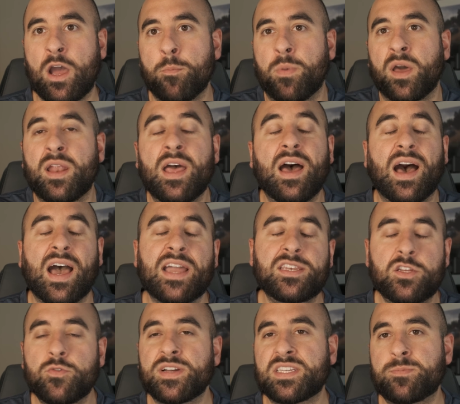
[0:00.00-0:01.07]
but I
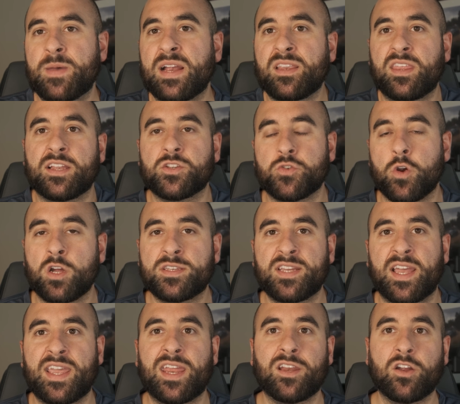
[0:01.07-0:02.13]
do expect that Draw-Tite and